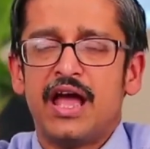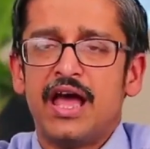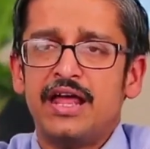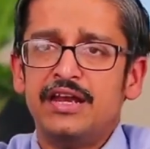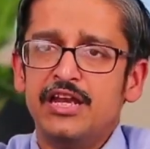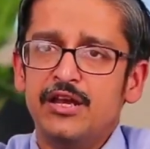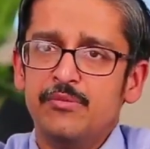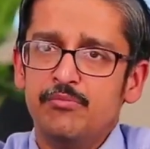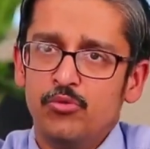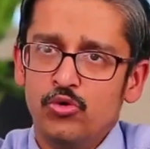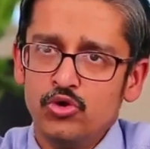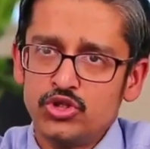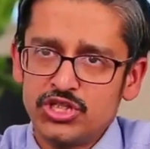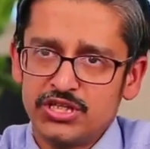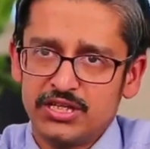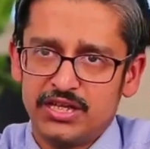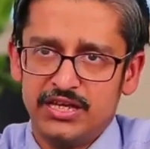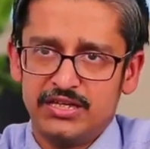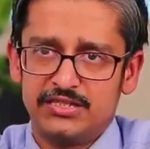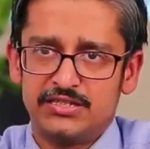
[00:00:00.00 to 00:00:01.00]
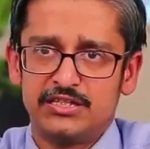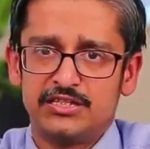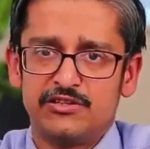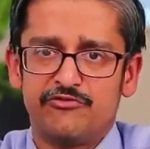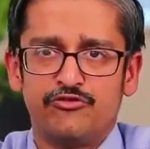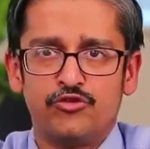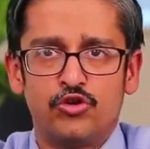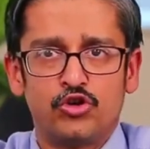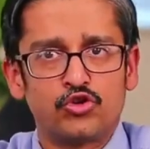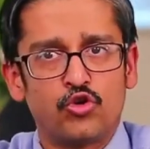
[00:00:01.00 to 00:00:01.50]
and in most cases,
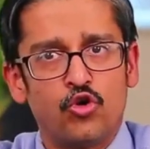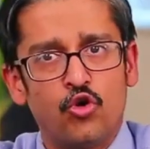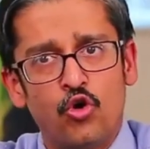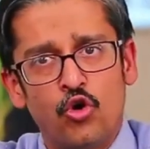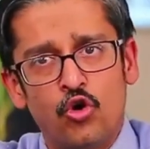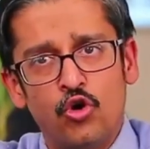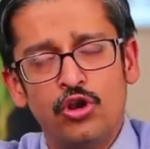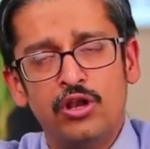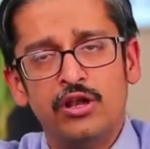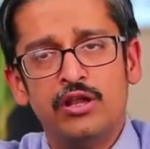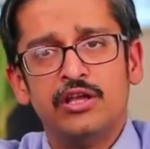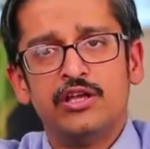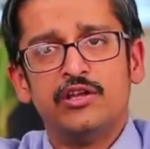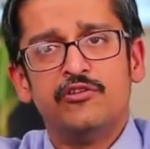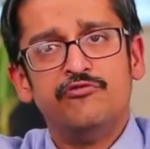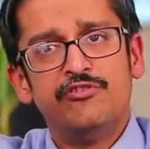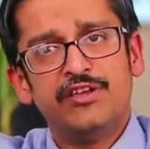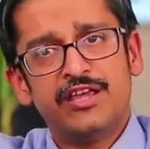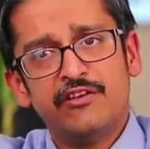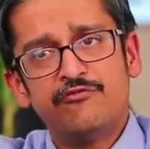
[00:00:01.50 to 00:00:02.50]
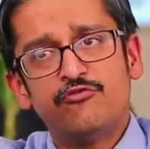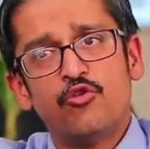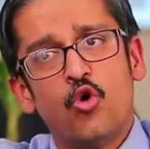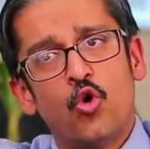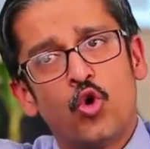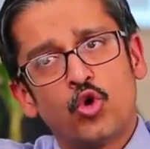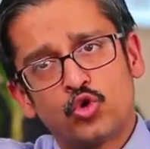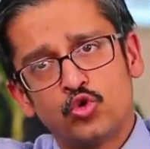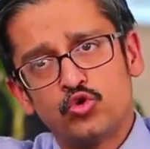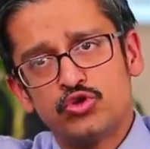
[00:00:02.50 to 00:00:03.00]
if not all, we give
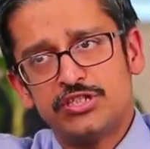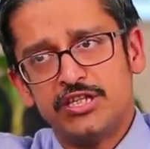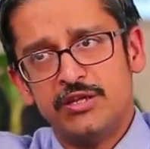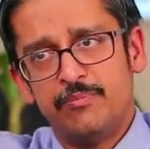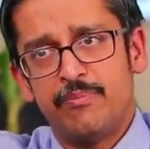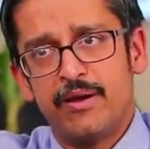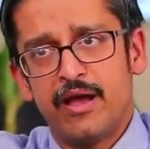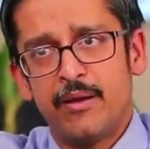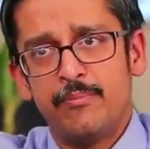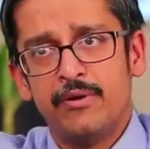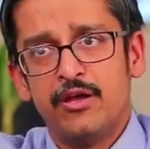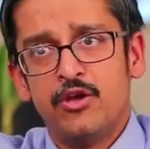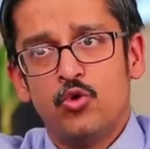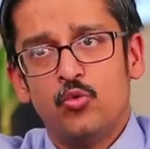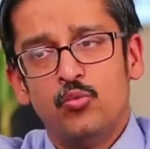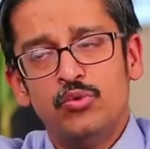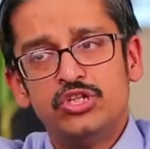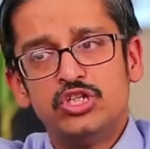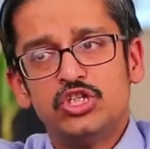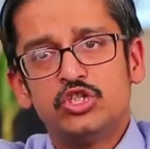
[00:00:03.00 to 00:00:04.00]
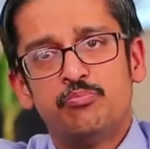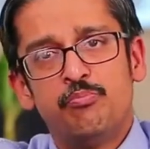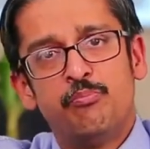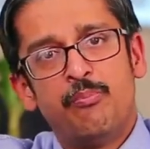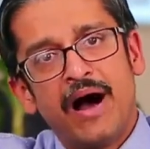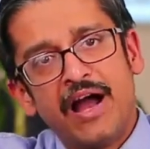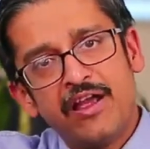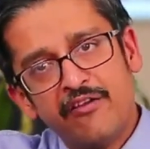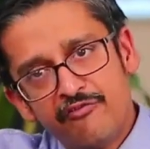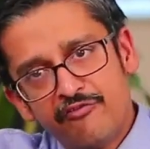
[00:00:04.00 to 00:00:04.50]
auto CPAP, which is
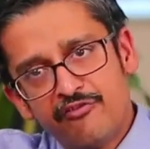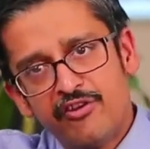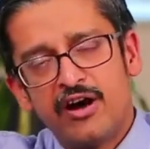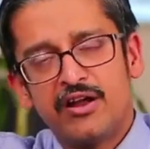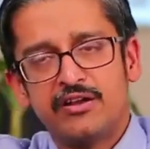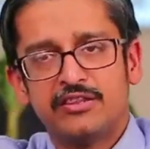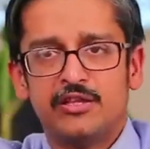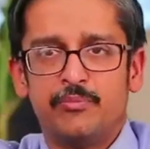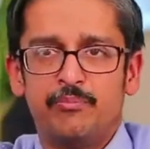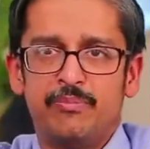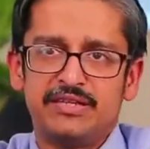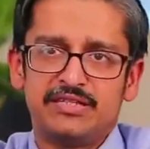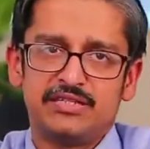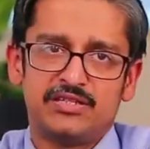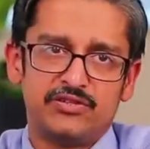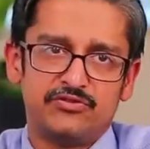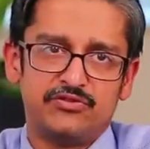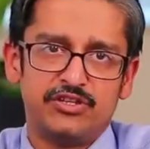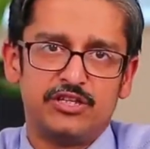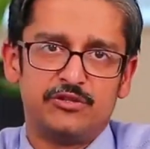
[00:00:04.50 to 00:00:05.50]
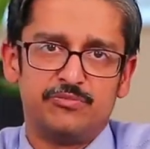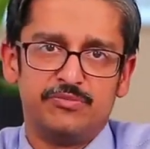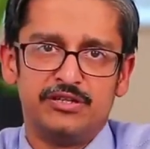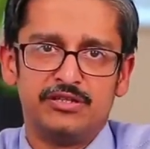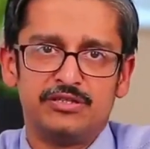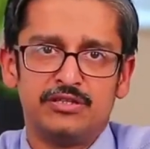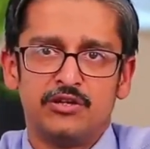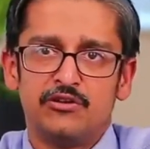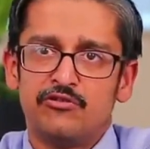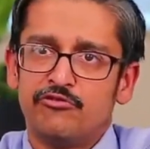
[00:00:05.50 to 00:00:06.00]
by far the best
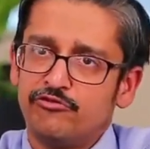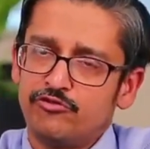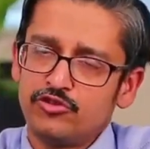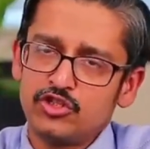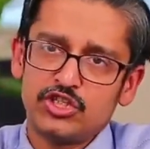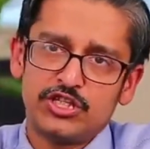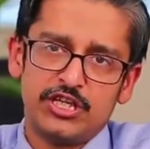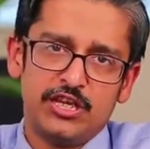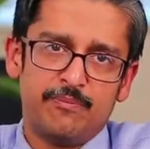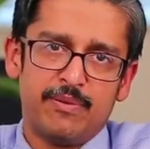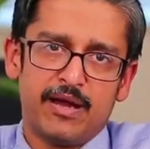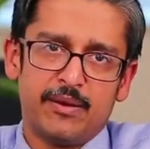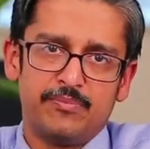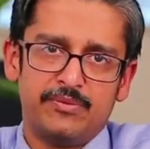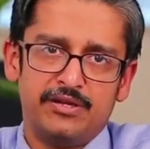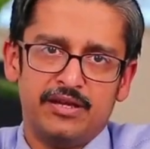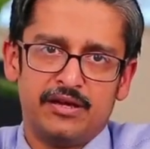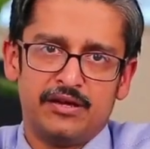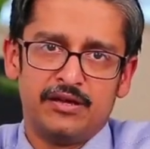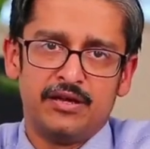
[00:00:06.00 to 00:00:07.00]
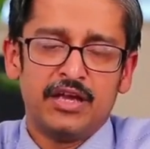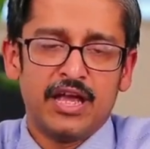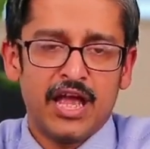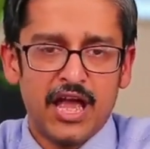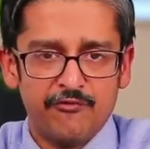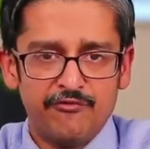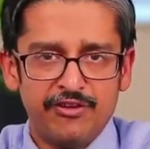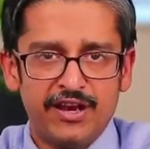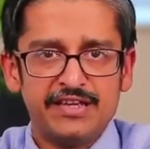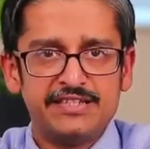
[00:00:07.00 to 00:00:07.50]
treatment for sleep apnea.
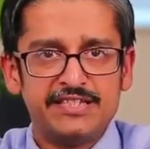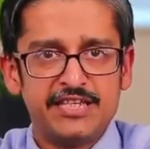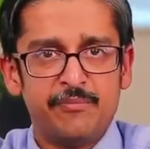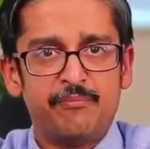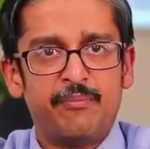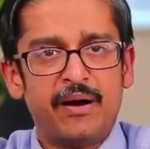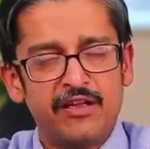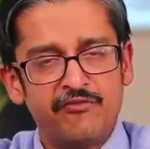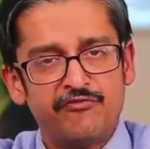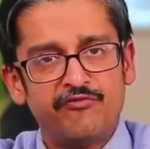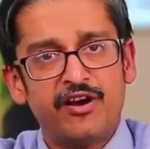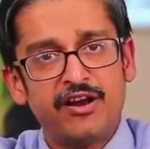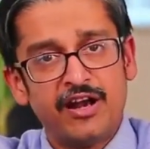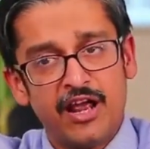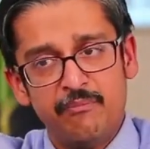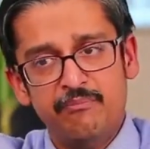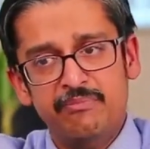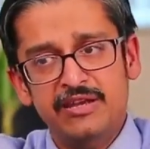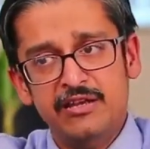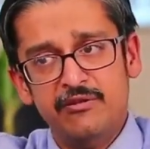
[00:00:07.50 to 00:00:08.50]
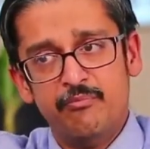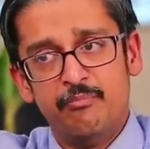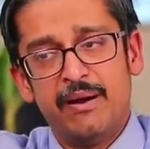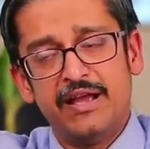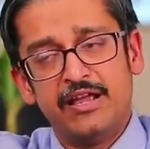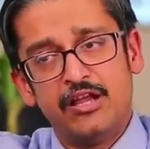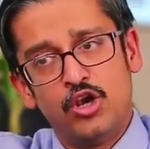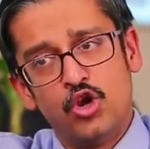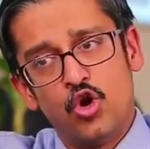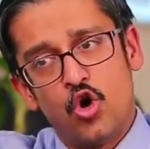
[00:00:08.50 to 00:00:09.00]
And when I say by far, I mean by
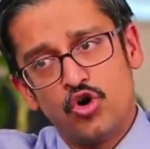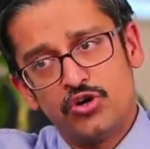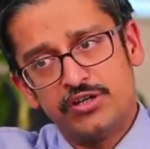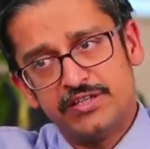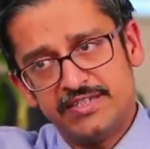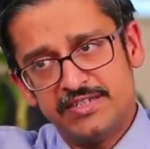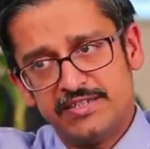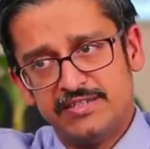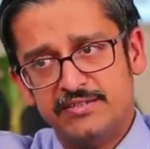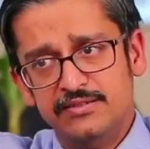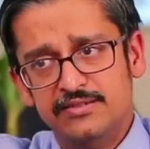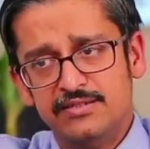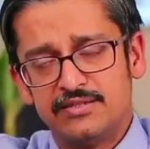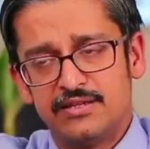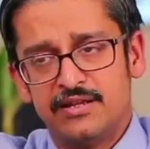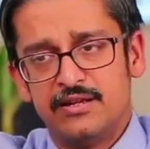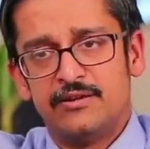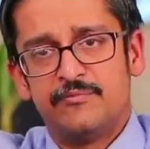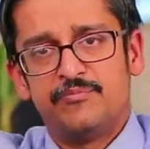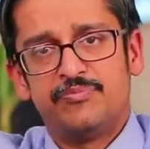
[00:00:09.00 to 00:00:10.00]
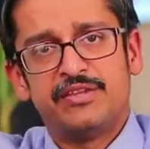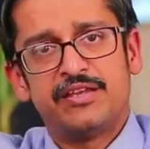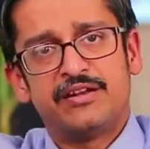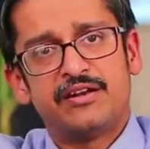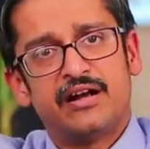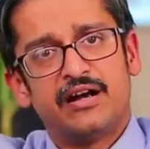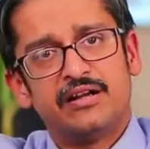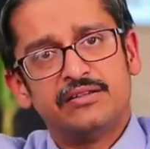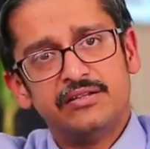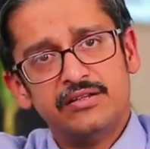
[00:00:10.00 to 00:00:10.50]
a long distance. There
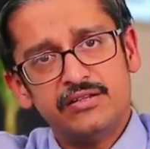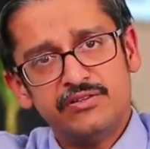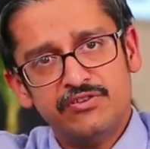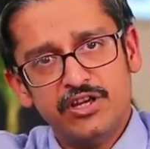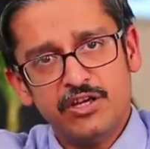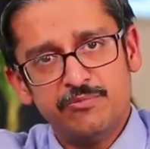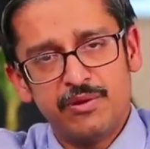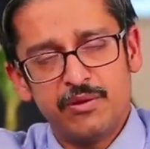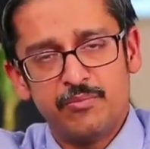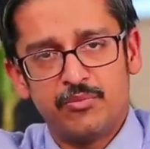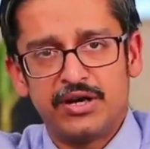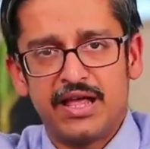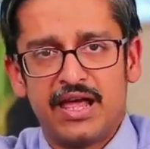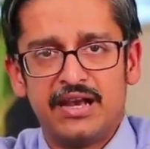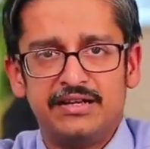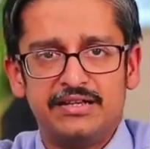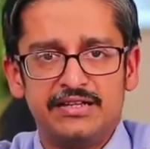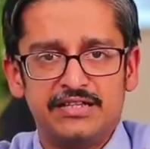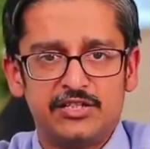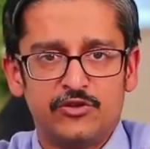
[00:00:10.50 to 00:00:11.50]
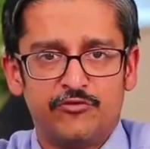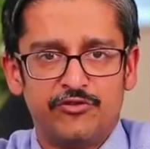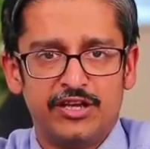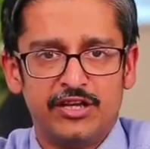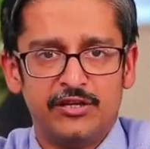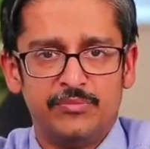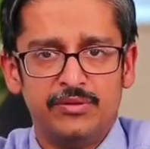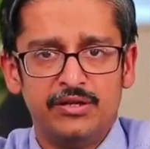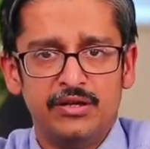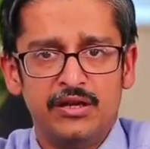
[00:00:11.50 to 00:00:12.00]
are other treatment modalities
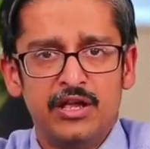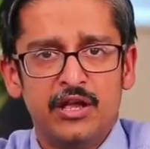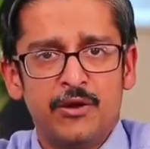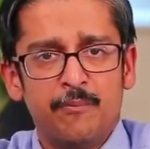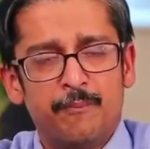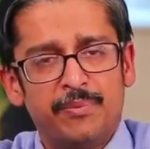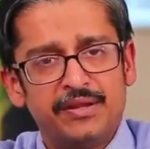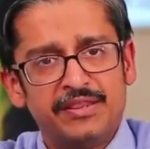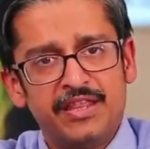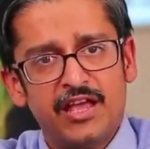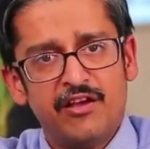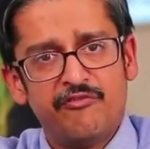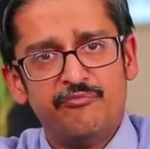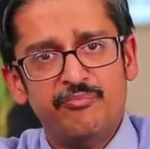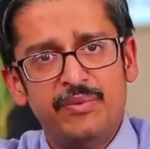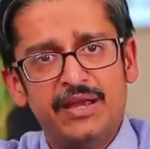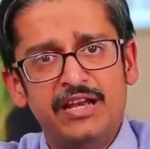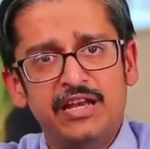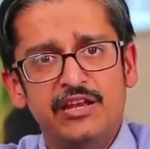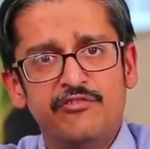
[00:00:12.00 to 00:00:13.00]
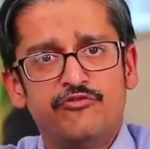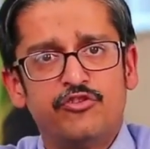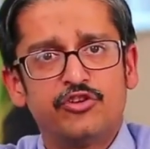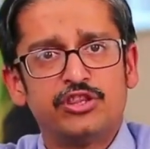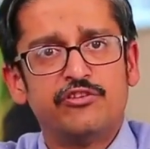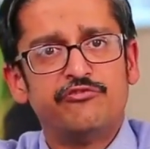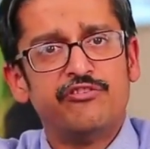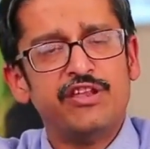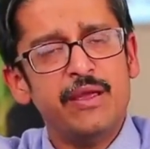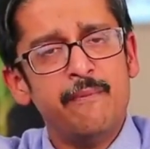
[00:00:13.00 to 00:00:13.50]
available, but they are mainly for
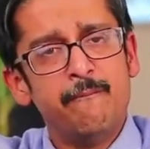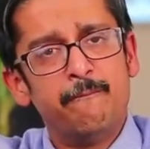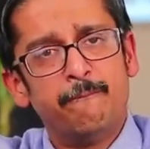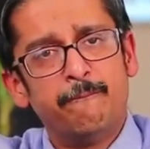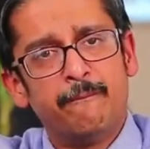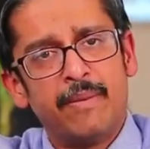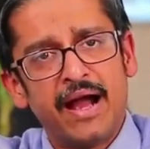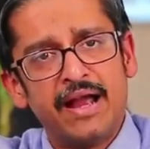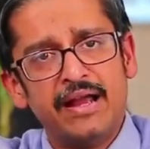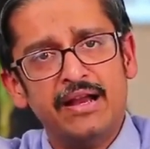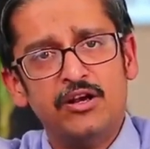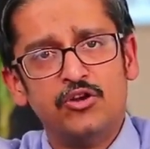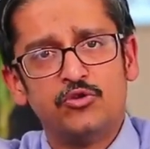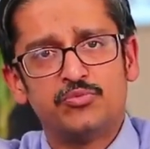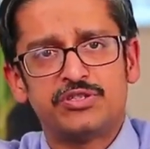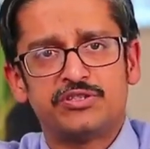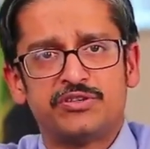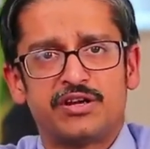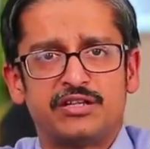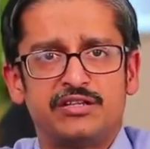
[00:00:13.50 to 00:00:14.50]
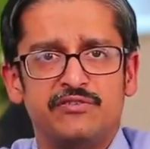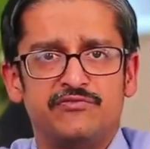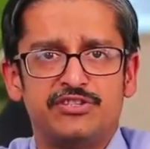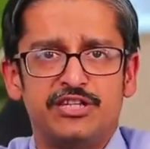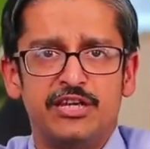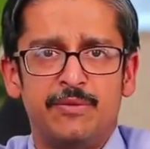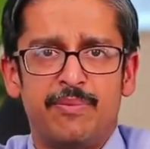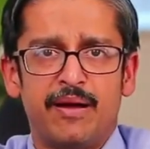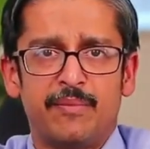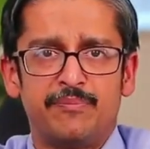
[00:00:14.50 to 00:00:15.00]
the very mild obstructive
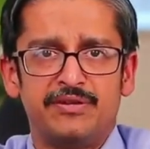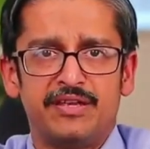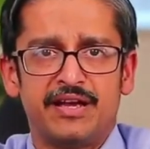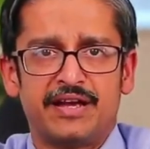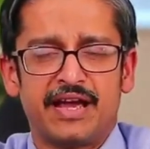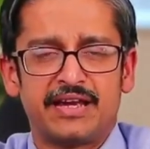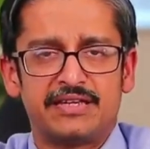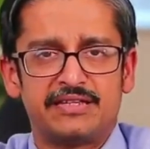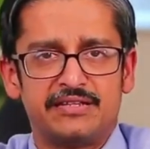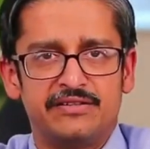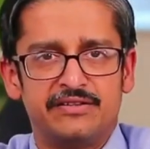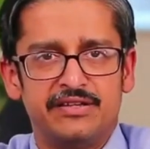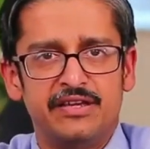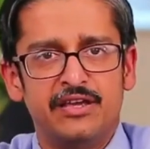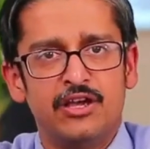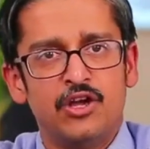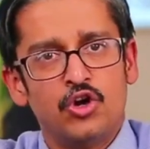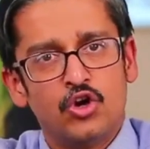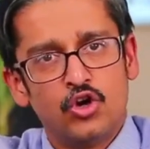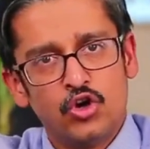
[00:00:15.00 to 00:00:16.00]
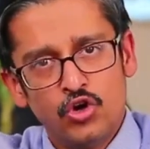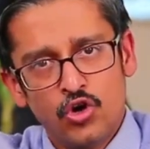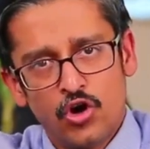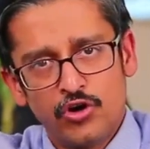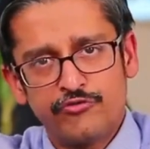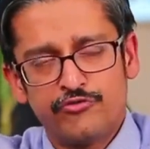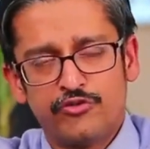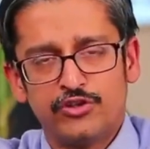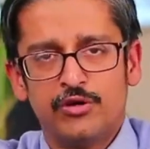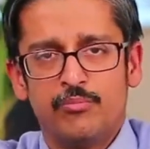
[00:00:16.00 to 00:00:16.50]
sleep apnea category,
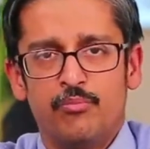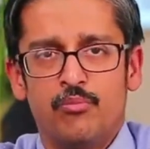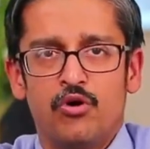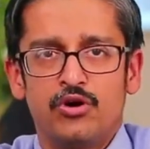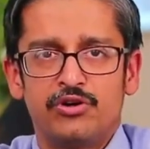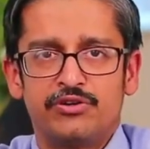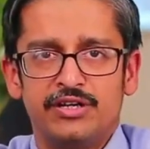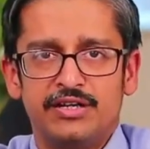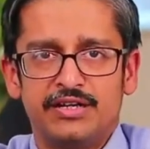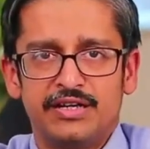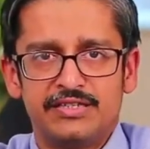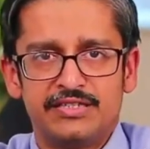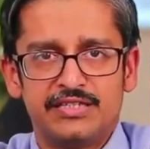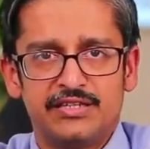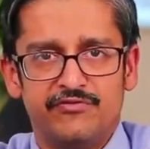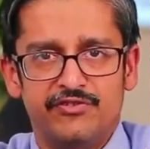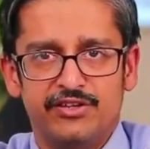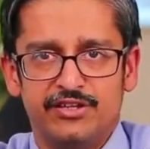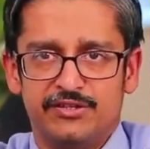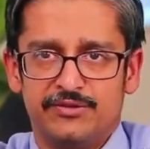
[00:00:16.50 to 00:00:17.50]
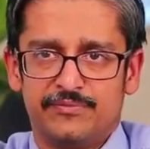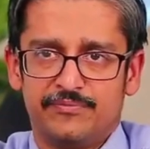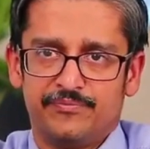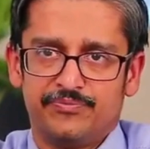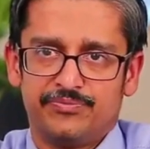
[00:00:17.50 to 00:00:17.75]
not for the moderate and severe.